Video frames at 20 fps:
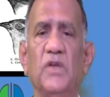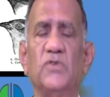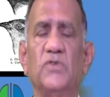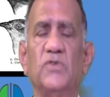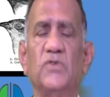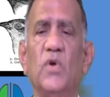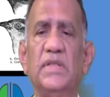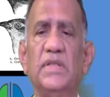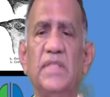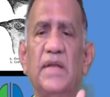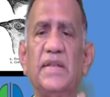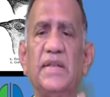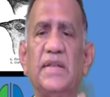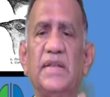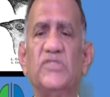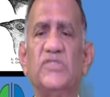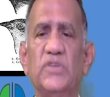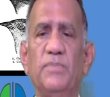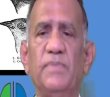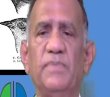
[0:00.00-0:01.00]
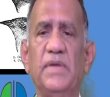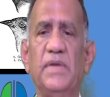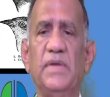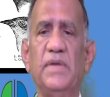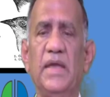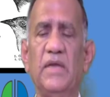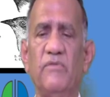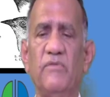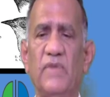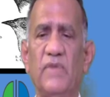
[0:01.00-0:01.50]
So in that
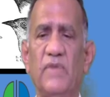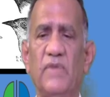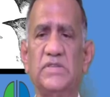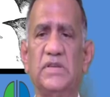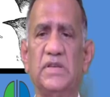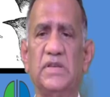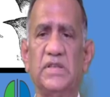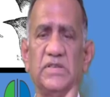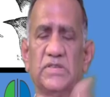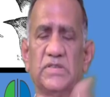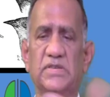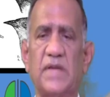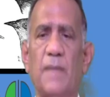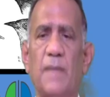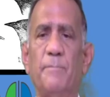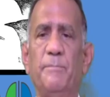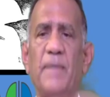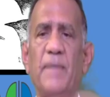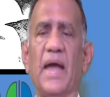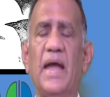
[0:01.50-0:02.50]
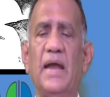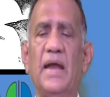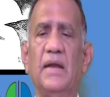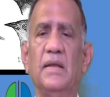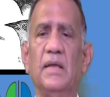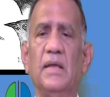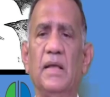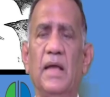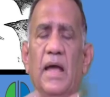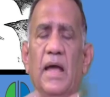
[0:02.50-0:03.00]
NCBI, once it is
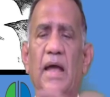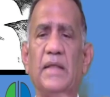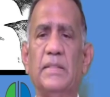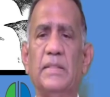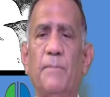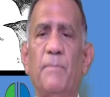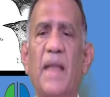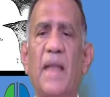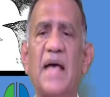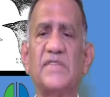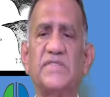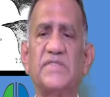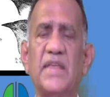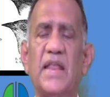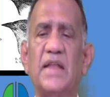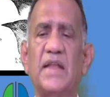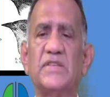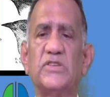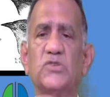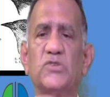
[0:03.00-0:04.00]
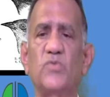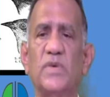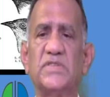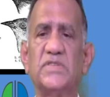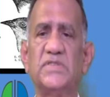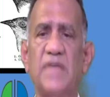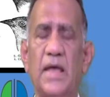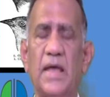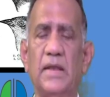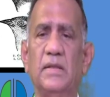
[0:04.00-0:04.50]
compared and the blast analysis
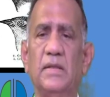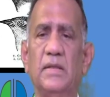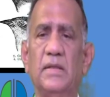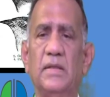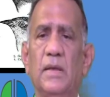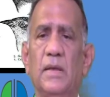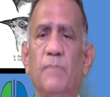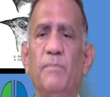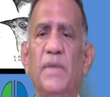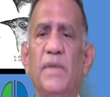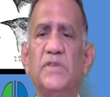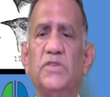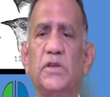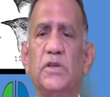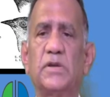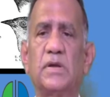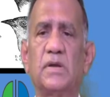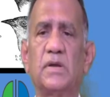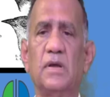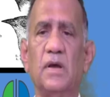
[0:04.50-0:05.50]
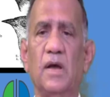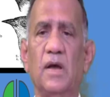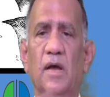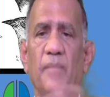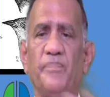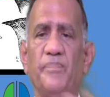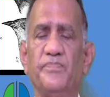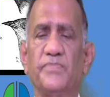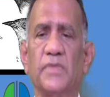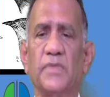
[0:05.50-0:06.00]
was done, basic,
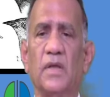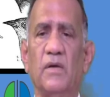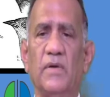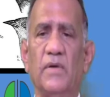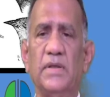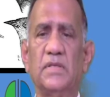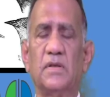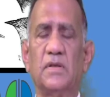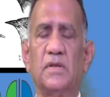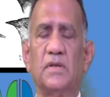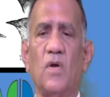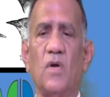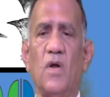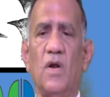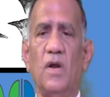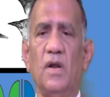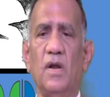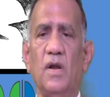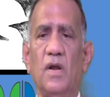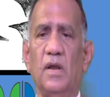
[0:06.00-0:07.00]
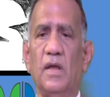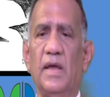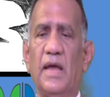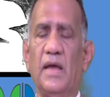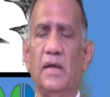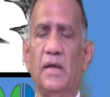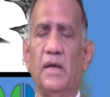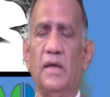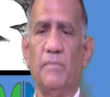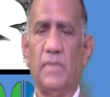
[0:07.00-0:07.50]
what is it called,
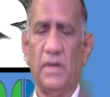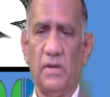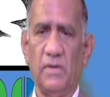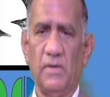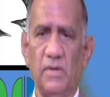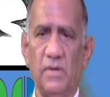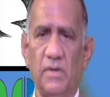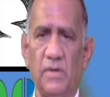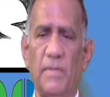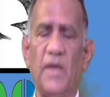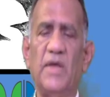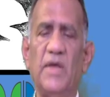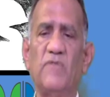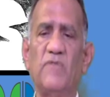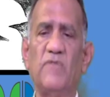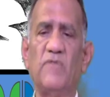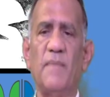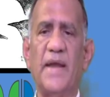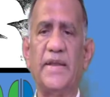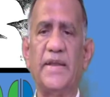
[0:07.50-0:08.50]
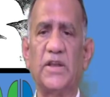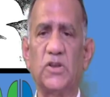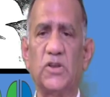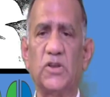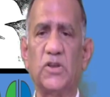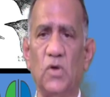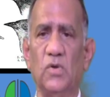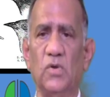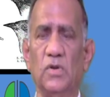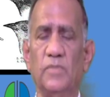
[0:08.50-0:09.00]
bioinformatic
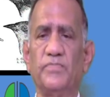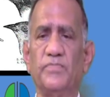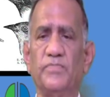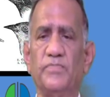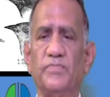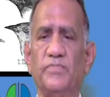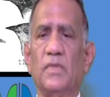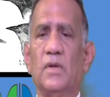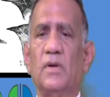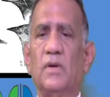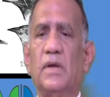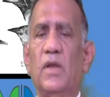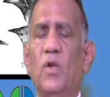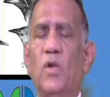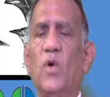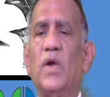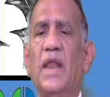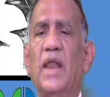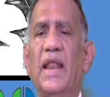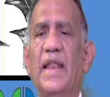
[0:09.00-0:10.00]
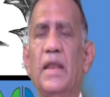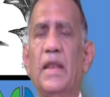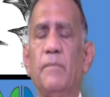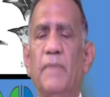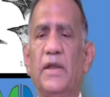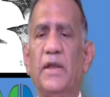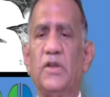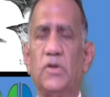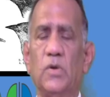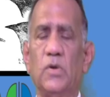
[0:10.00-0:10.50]
tool, okay, local
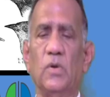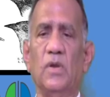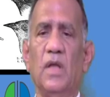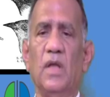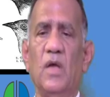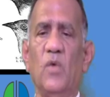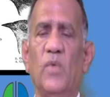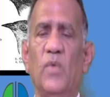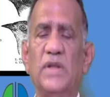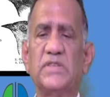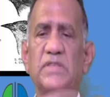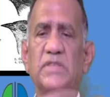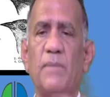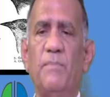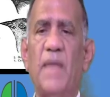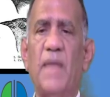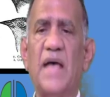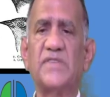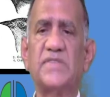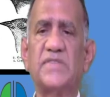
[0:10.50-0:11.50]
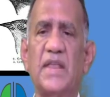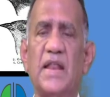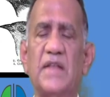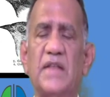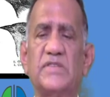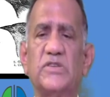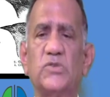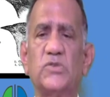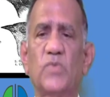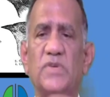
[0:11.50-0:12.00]
alignment tool. Once the blast
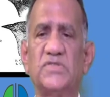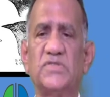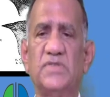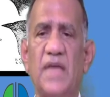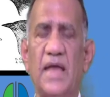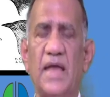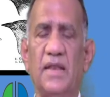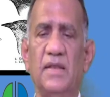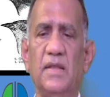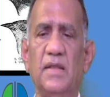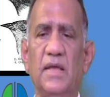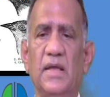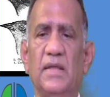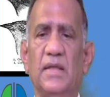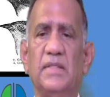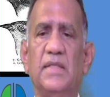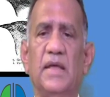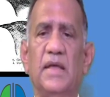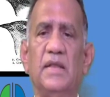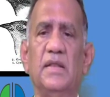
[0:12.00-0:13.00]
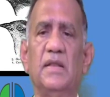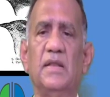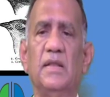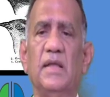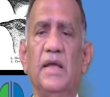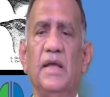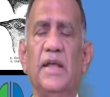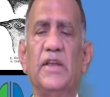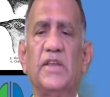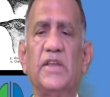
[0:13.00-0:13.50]
analysis was done,
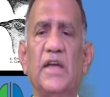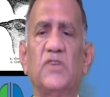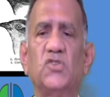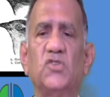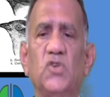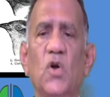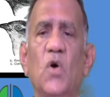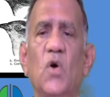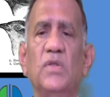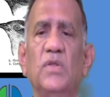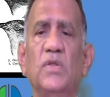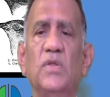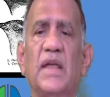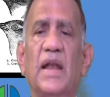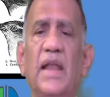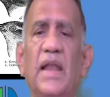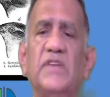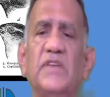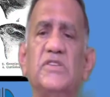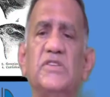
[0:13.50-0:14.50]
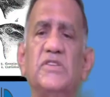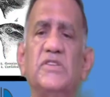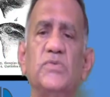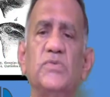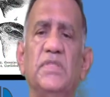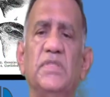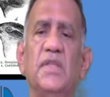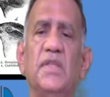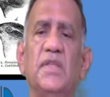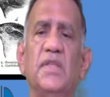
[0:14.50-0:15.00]
then it has shown the relations
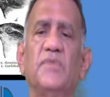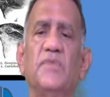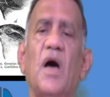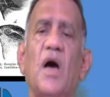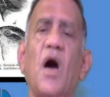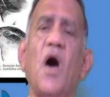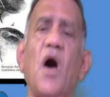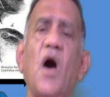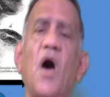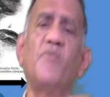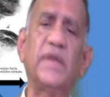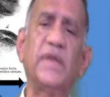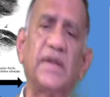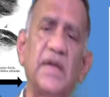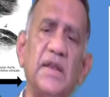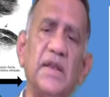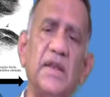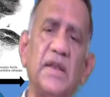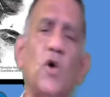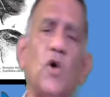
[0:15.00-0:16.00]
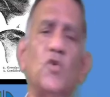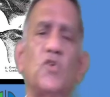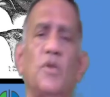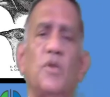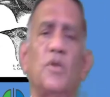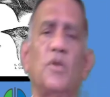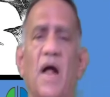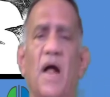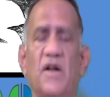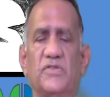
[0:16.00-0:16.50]
with that of the African
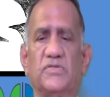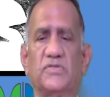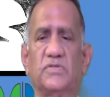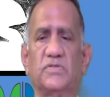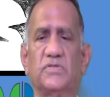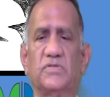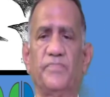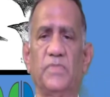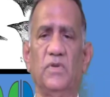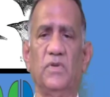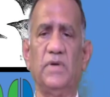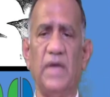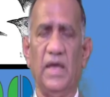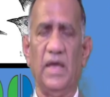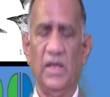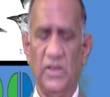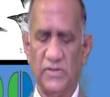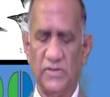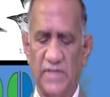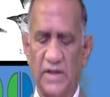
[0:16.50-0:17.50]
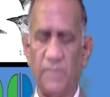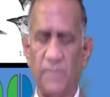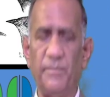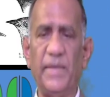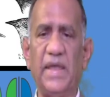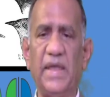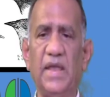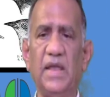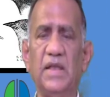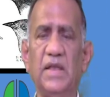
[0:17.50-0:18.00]
counterparts. Okay, that
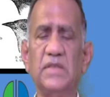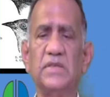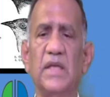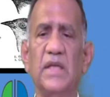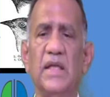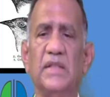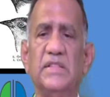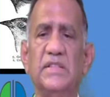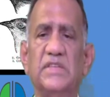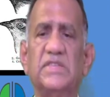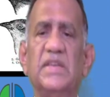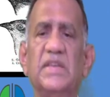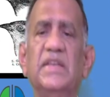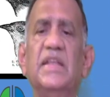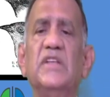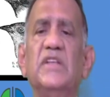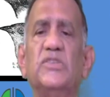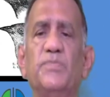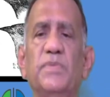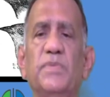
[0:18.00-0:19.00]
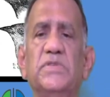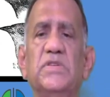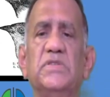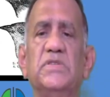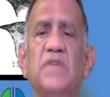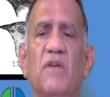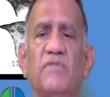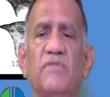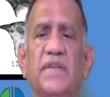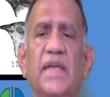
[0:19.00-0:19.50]
means these Indian
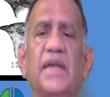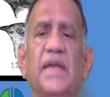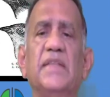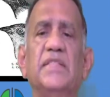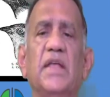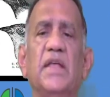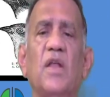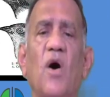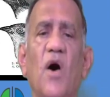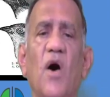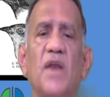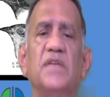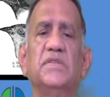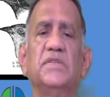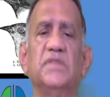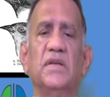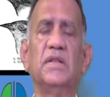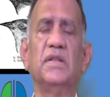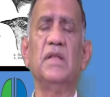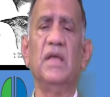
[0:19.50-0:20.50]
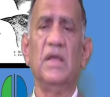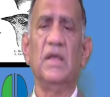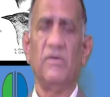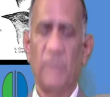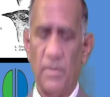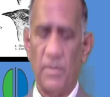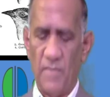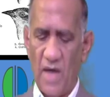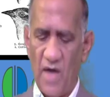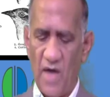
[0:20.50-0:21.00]
species have taken their origin
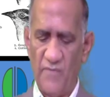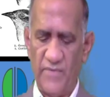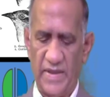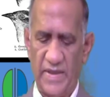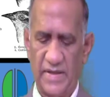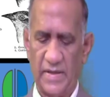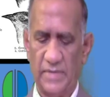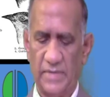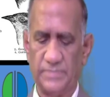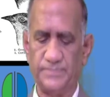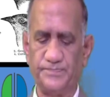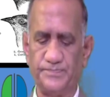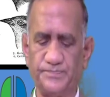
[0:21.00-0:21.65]
from Africa.